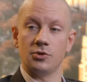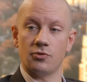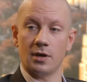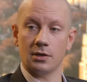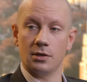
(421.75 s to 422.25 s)
be
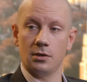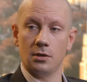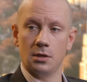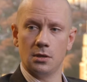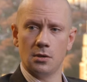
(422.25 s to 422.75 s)
tricked.
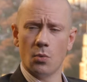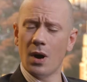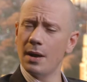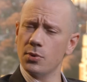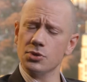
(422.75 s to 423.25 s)

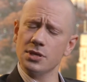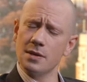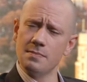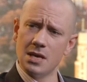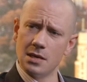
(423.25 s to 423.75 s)
Why
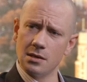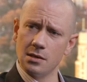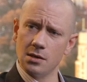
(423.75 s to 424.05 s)
impersonate me?